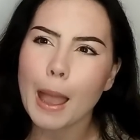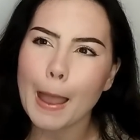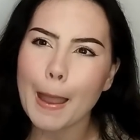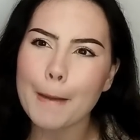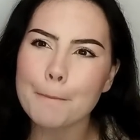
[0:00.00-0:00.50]

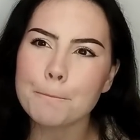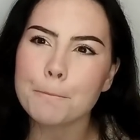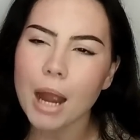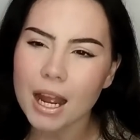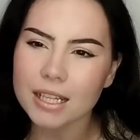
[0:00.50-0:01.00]

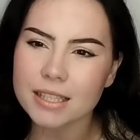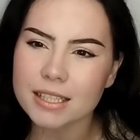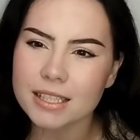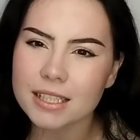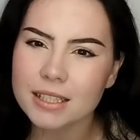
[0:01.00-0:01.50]

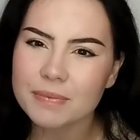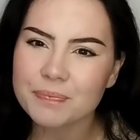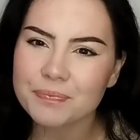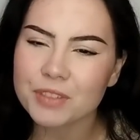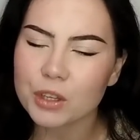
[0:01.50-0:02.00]
But,
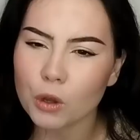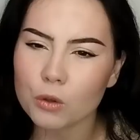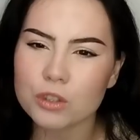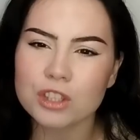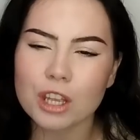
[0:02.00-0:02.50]
you
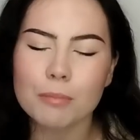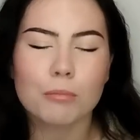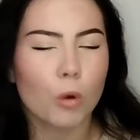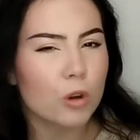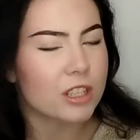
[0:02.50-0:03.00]
know,
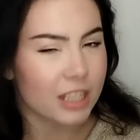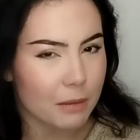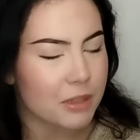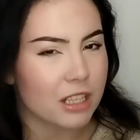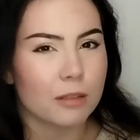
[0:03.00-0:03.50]
some more
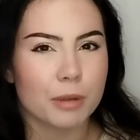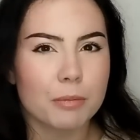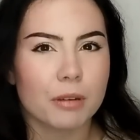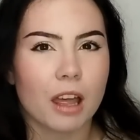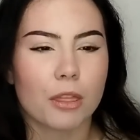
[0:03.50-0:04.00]
skeptical
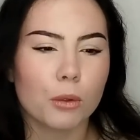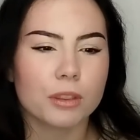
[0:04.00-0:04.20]
people, I